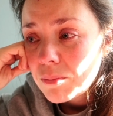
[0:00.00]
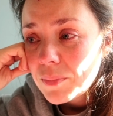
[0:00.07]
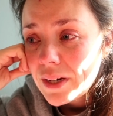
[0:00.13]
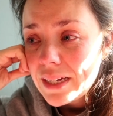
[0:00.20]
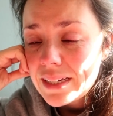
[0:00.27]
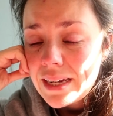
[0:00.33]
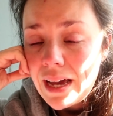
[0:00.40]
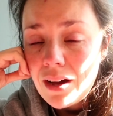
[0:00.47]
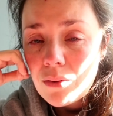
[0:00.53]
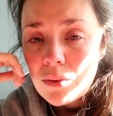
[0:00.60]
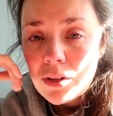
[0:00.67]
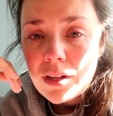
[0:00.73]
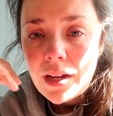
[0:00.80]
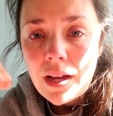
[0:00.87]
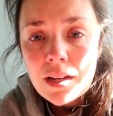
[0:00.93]
But now
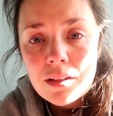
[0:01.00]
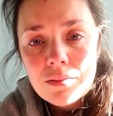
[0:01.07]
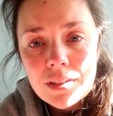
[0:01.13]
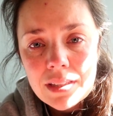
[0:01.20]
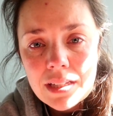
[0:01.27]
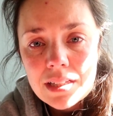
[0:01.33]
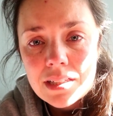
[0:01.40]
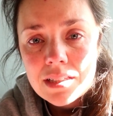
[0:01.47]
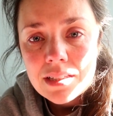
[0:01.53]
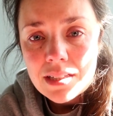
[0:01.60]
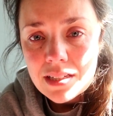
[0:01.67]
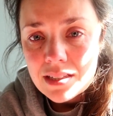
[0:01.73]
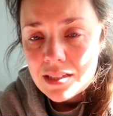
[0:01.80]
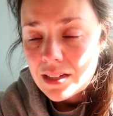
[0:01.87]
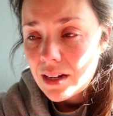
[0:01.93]
we're kind of in this
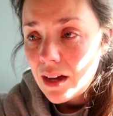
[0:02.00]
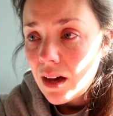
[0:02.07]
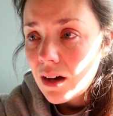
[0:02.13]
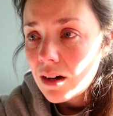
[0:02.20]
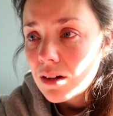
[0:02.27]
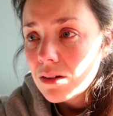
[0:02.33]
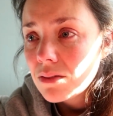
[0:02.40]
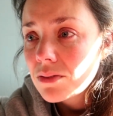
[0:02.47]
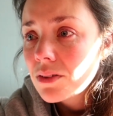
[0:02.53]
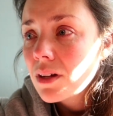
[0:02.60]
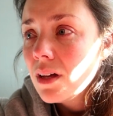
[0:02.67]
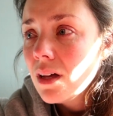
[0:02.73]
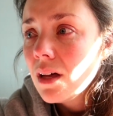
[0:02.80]
season of